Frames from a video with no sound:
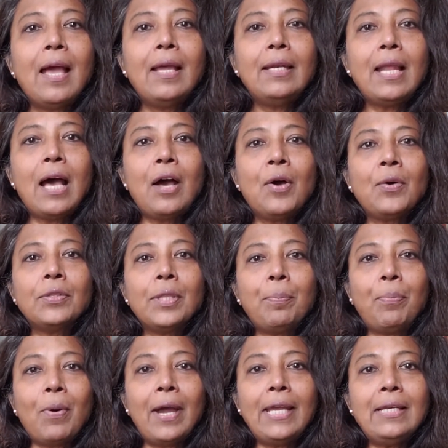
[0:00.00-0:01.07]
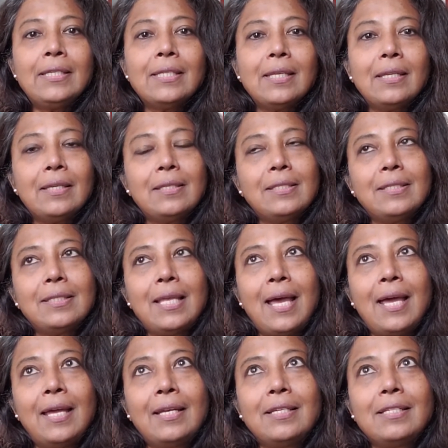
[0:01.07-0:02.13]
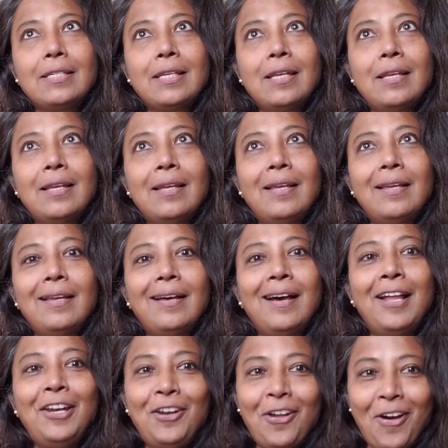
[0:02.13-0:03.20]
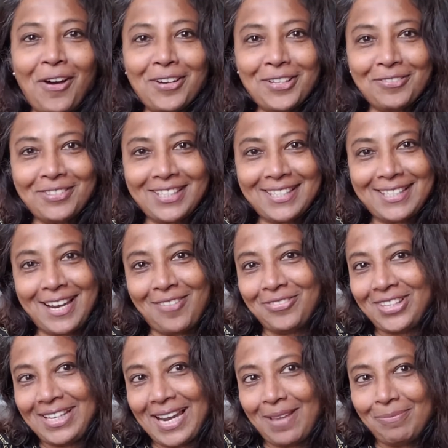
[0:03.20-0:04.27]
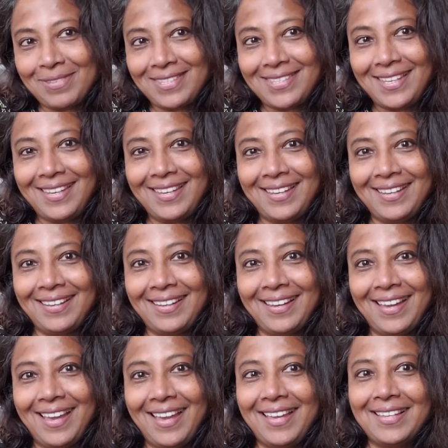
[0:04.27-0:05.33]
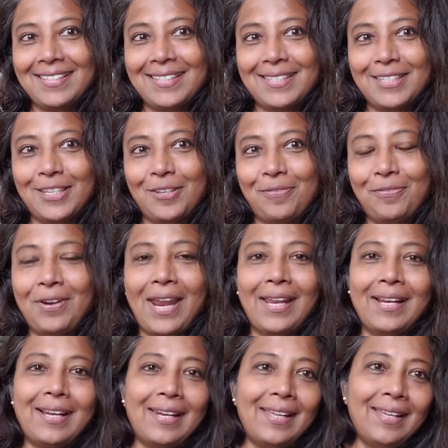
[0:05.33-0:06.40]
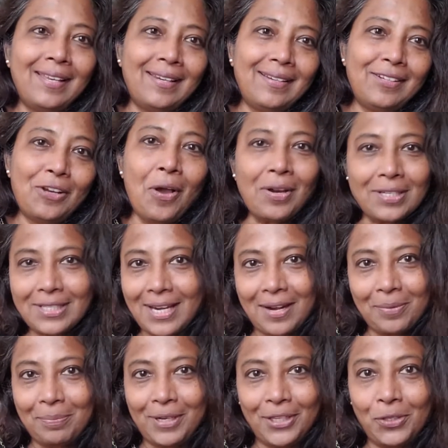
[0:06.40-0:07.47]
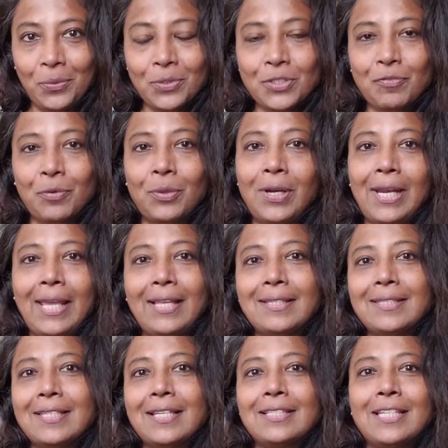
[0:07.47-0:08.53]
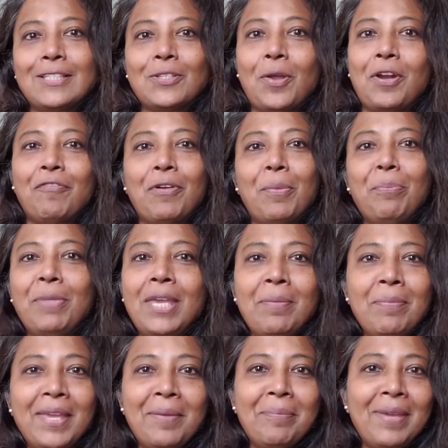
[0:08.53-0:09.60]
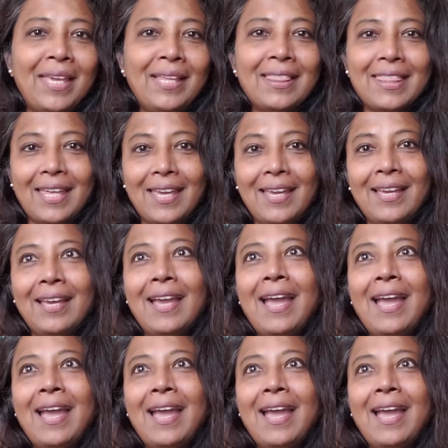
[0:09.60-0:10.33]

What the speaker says: Now the point is that a lot of the stuff that I'm seeing is frankly not terribly useful. It's just a sort of a me thing.